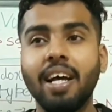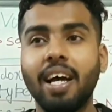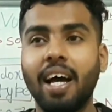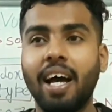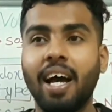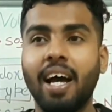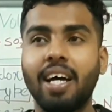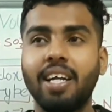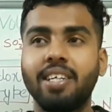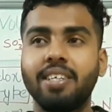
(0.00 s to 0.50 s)

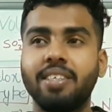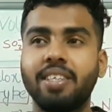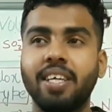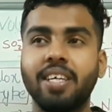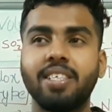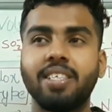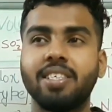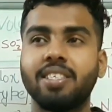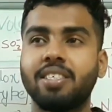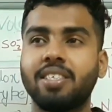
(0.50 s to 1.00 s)
and
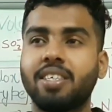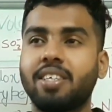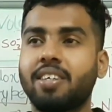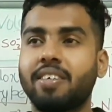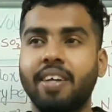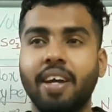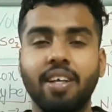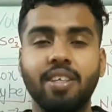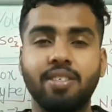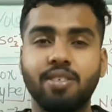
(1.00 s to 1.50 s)
they just
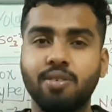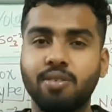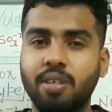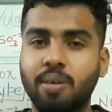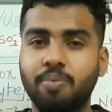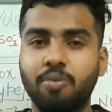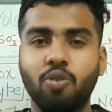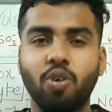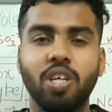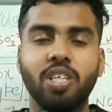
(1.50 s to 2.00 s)
tells you
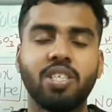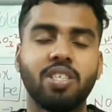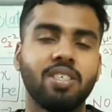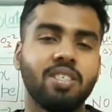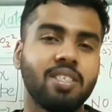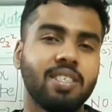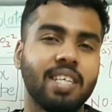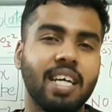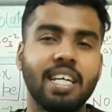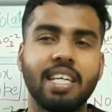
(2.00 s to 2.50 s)
some
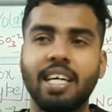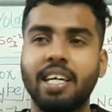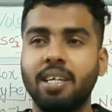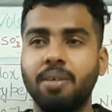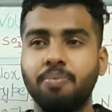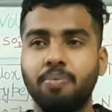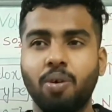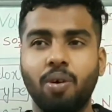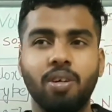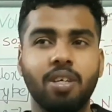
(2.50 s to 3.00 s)
questions that are
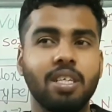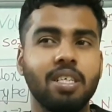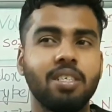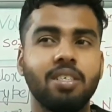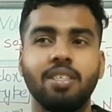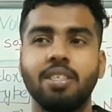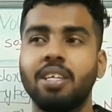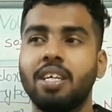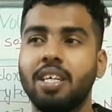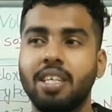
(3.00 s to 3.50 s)

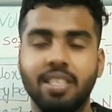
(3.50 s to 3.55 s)
important,